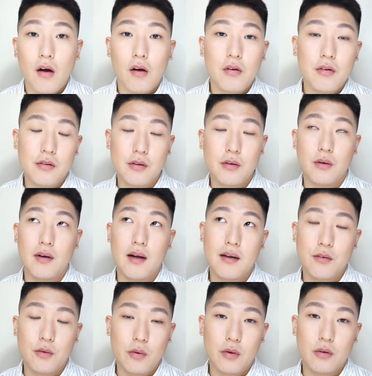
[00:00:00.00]
Also,
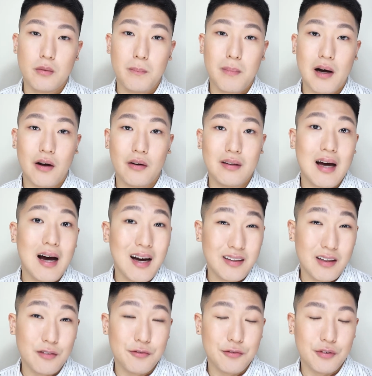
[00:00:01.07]
let's talk about
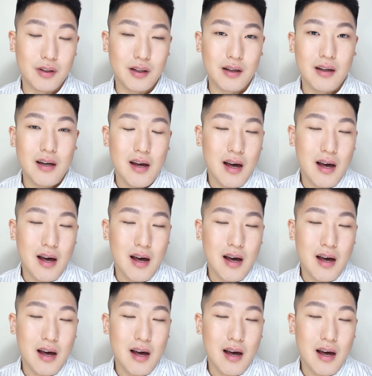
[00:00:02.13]
Hanenfude.